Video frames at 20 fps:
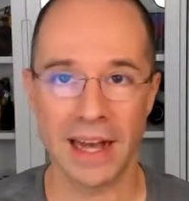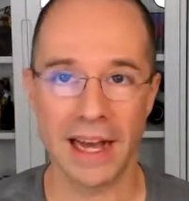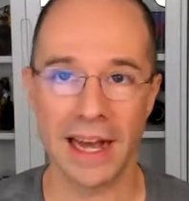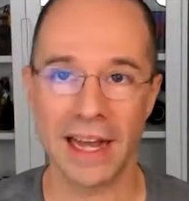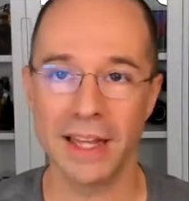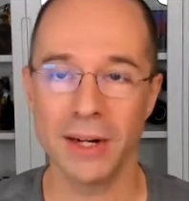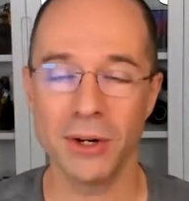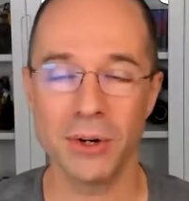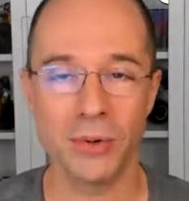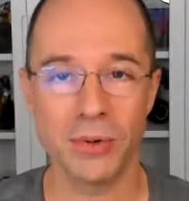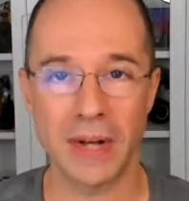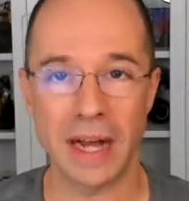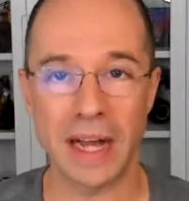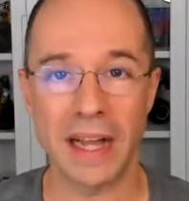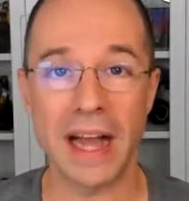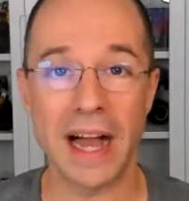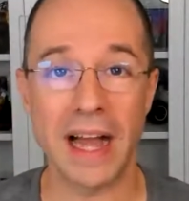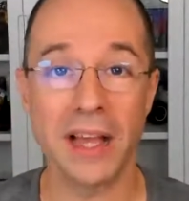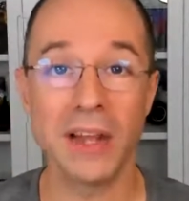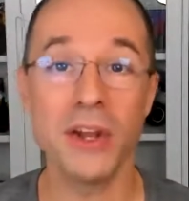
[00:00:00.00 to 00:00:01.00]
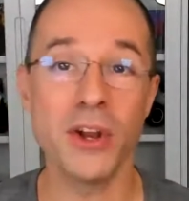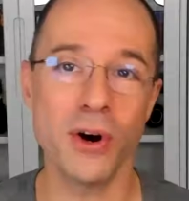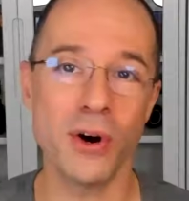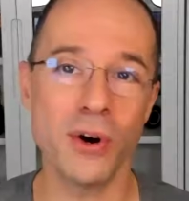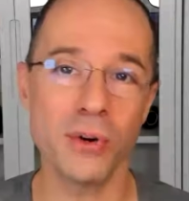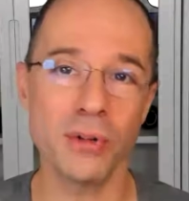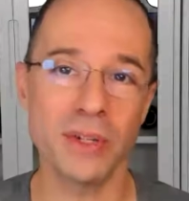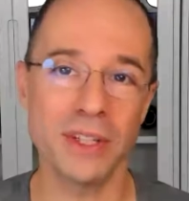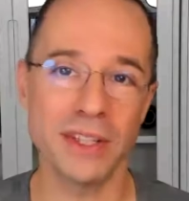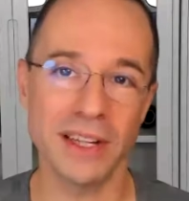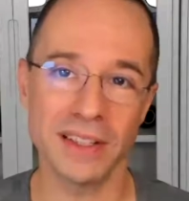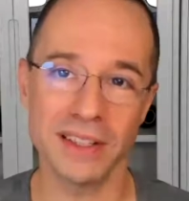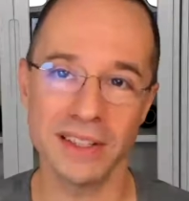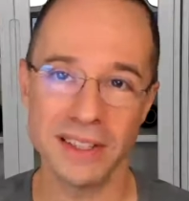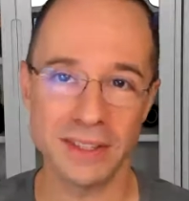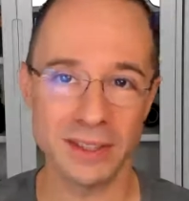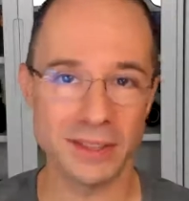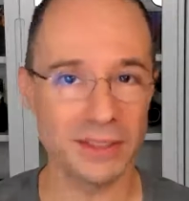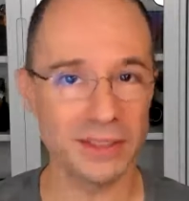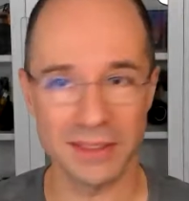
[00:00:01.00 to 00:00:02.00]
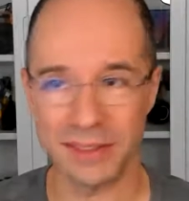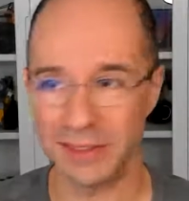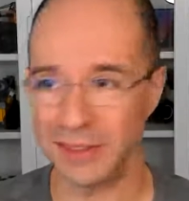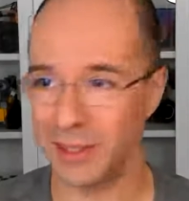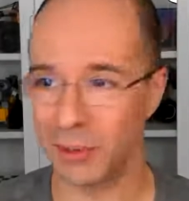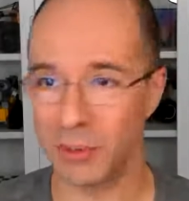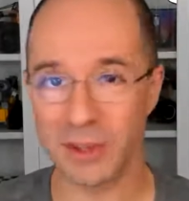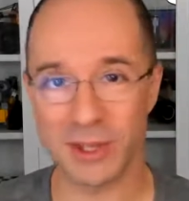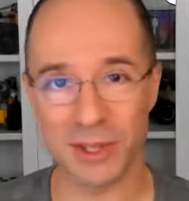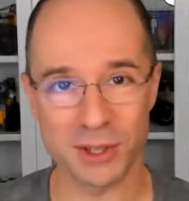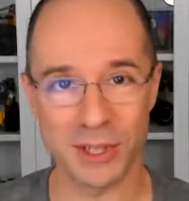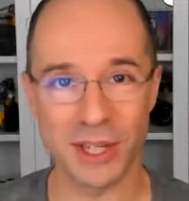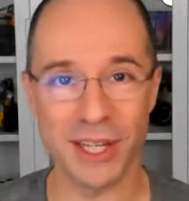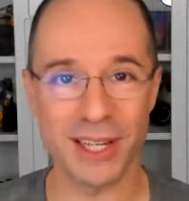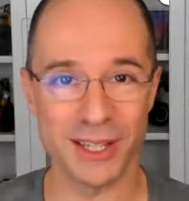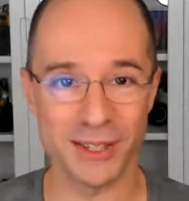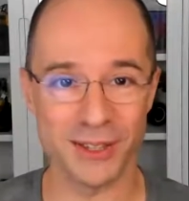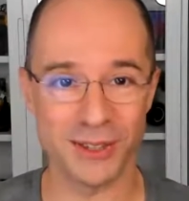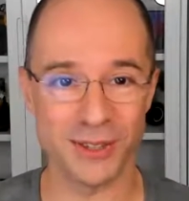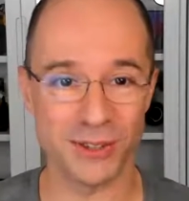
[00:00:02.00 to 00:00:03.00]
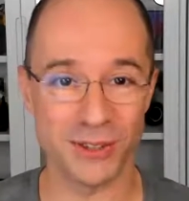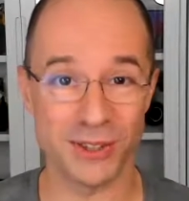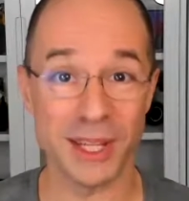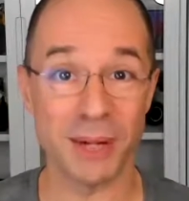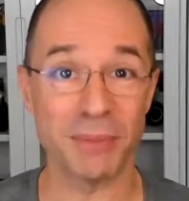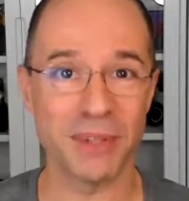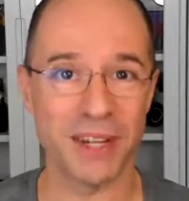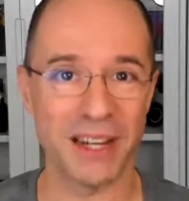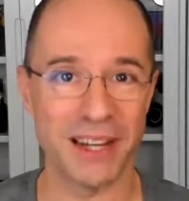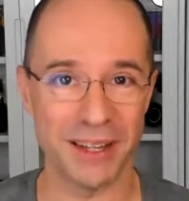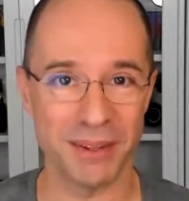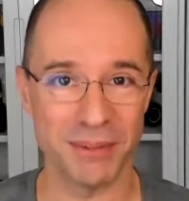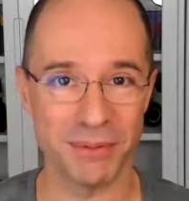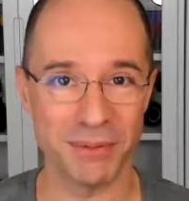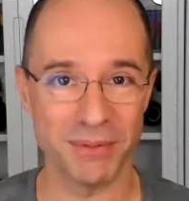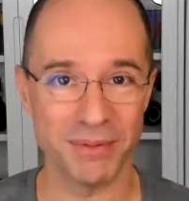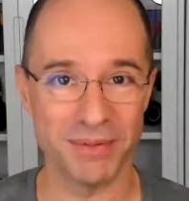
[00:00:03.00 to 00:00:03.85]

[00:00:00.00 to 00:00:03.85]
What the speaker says: I know that I'll need to deal with a change sometime.